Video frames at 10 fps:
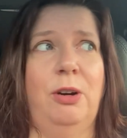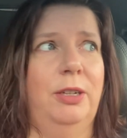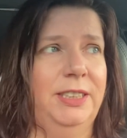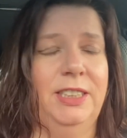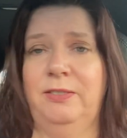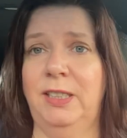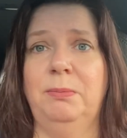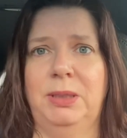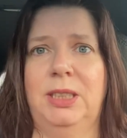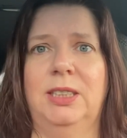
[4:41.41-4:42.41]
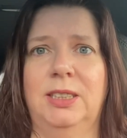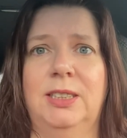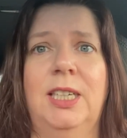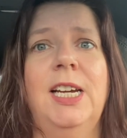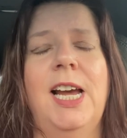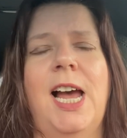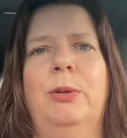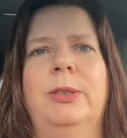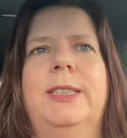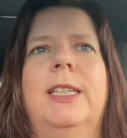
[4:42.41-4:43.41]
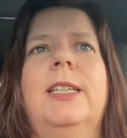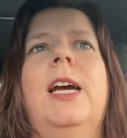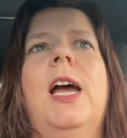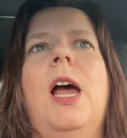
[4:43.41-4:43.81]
on the event because I was sick,